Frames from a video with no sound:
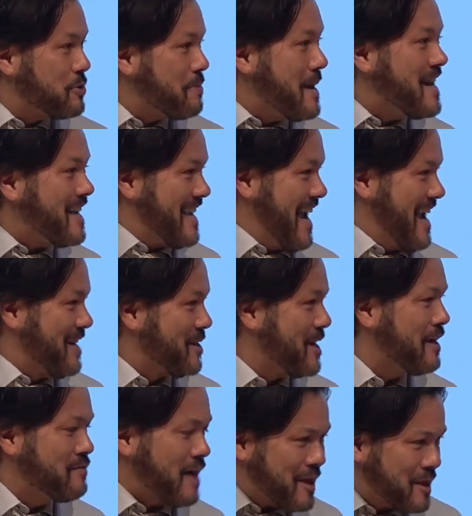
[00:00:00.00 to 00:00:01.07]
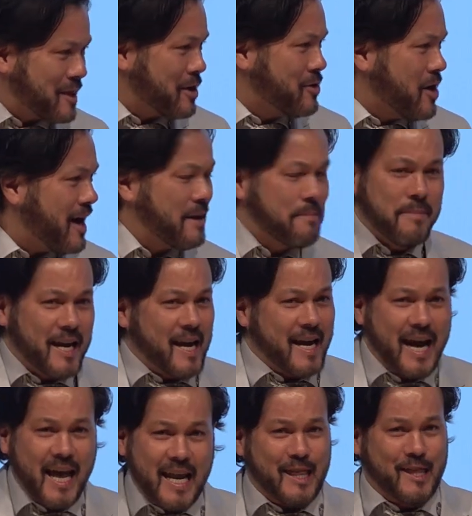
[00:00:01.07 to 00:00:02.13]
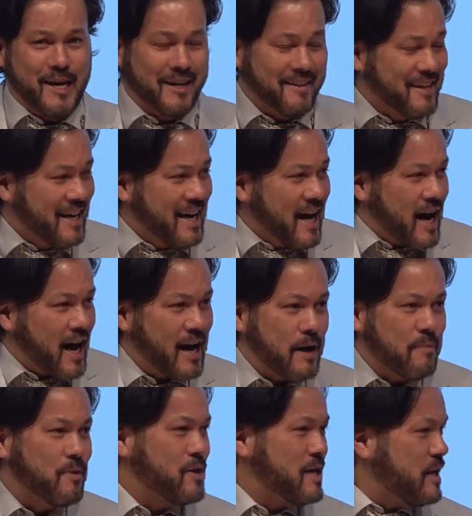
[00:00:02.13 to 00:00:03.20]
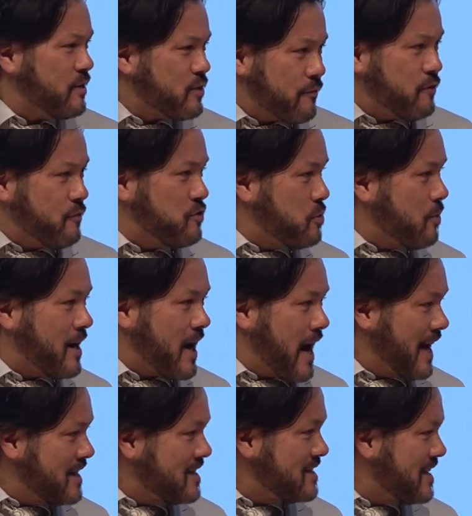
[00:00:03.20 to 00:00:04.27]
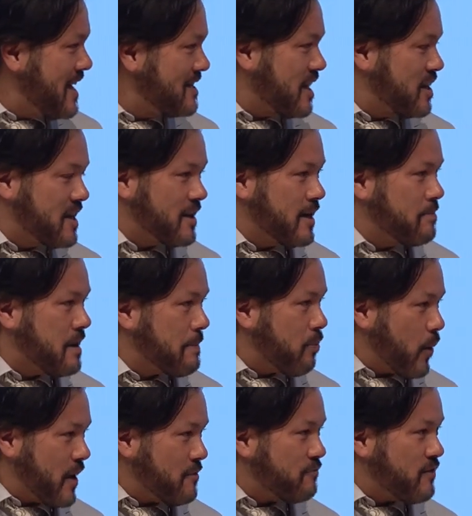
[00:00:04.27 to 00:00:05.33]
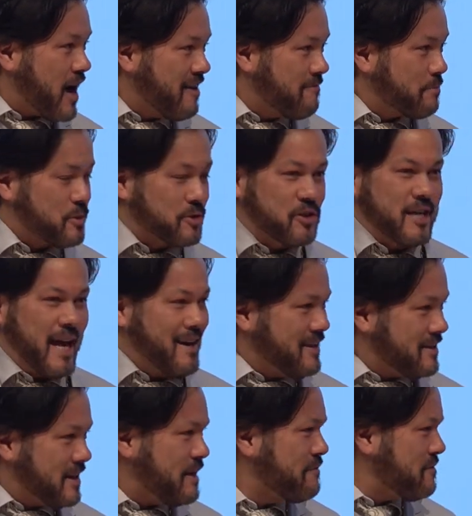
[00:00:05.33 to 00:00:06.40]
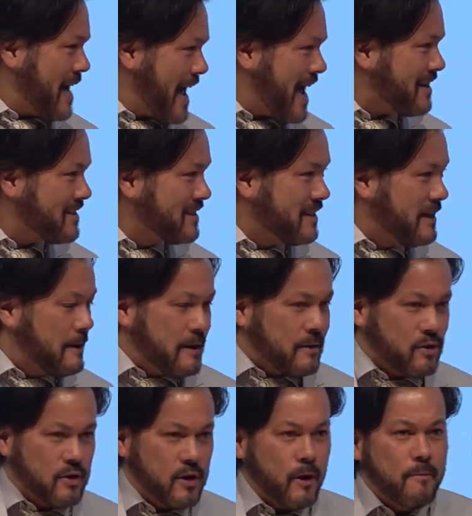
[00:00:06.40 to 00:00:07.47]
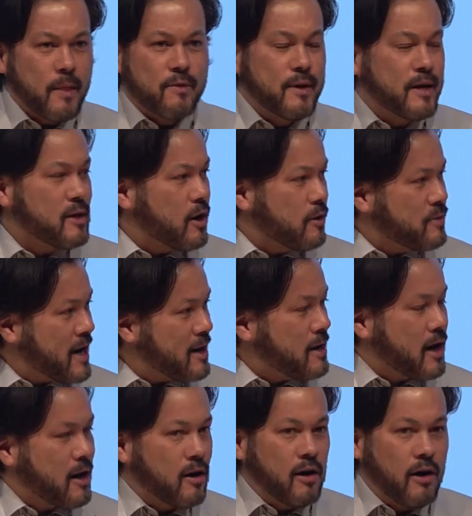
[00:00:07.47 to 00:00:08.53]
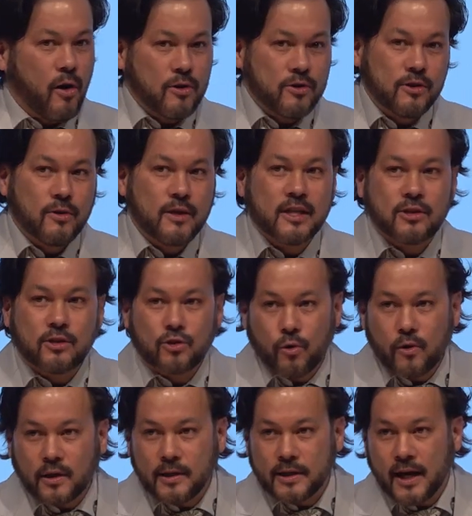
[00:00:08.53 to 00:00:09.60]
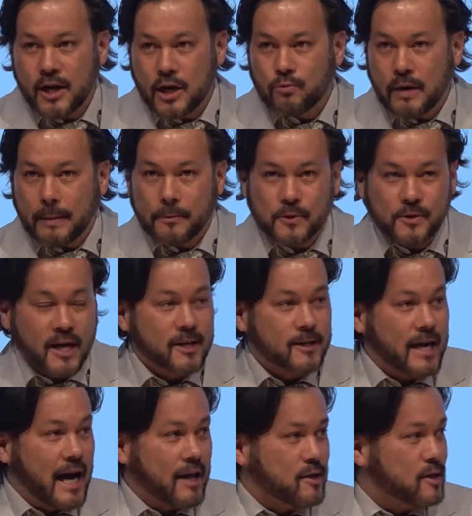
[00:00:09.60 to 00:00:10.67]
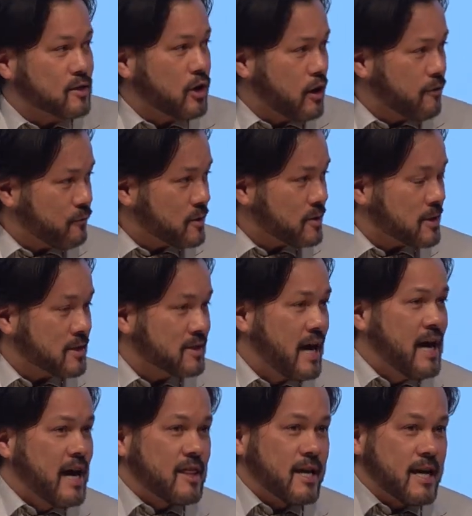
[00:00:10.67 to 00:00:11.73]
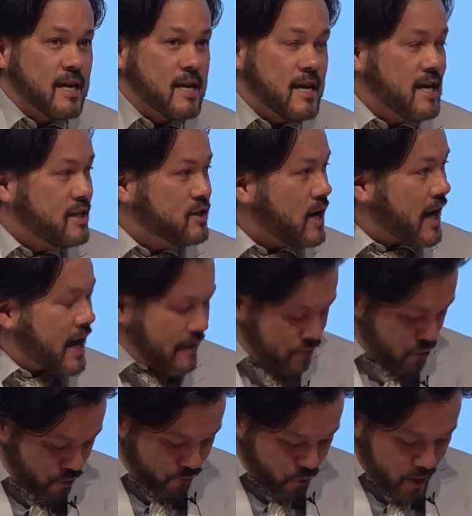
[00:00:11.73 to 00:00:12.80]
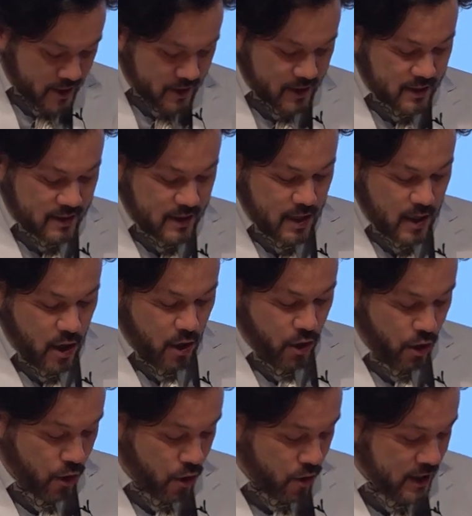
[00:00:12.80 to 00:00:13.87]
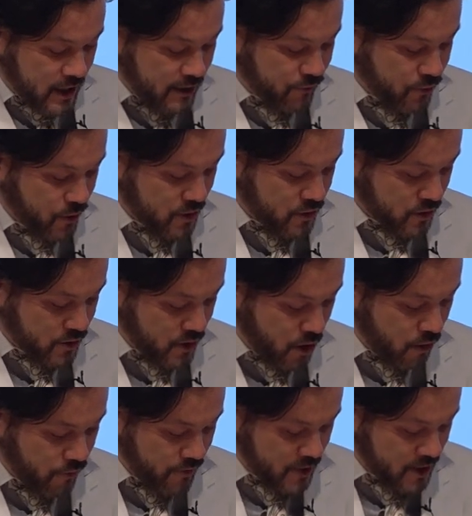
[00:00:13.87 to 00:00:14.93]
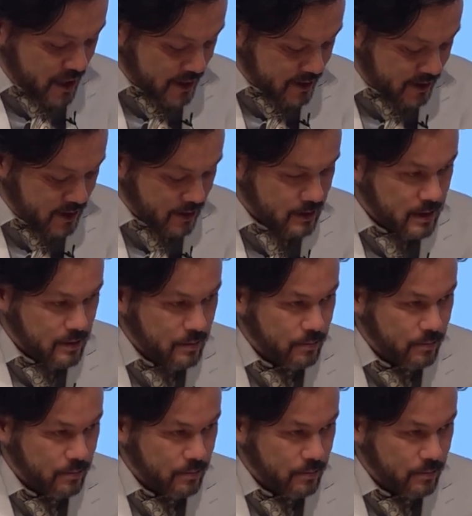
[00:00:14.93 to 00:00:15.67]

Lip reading: mitigate. They're not emitting anything. The 51 island states, I think they emit 0.5%, if that. You know, that they are also historically underrepresented at these conferences. They need to have their voices heard, and if we're going to solve this